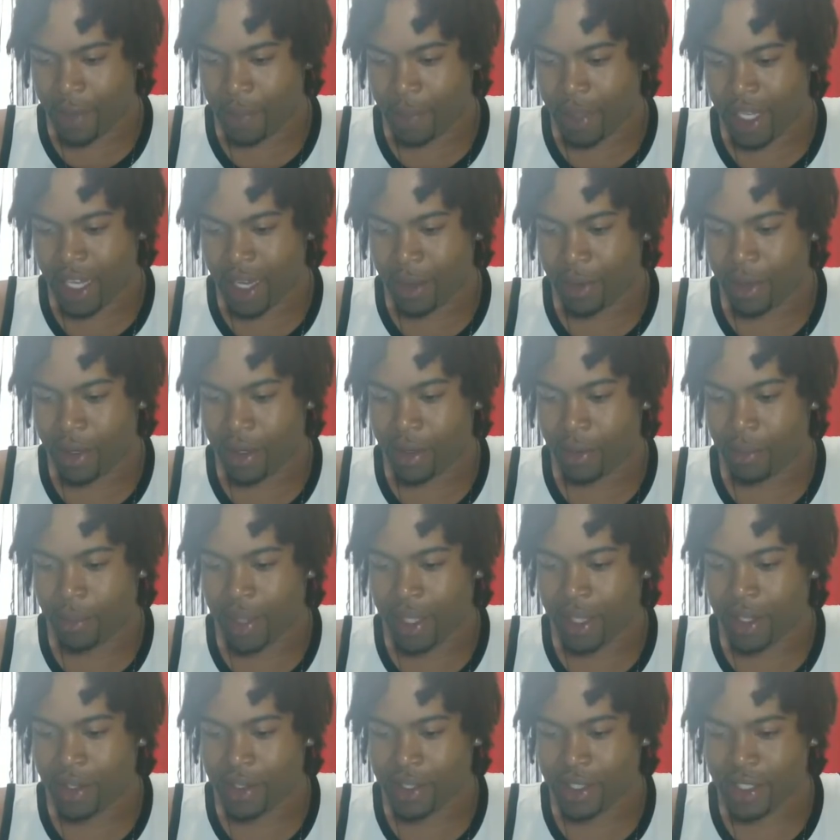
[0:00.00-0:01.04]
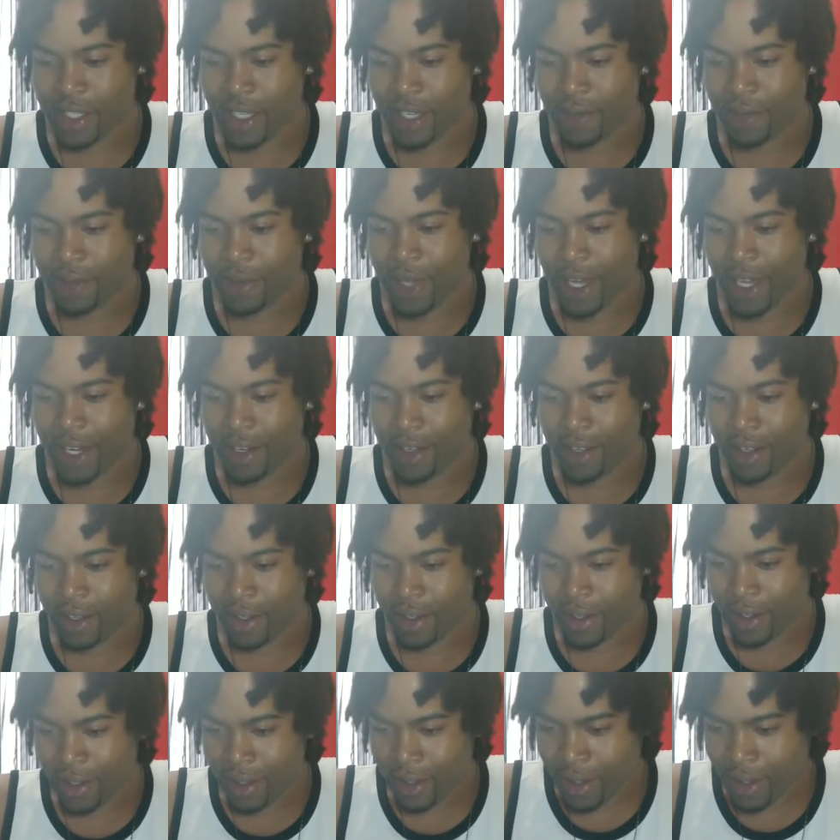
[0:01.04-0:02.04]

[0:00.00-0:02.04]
be able to be yourself. You got to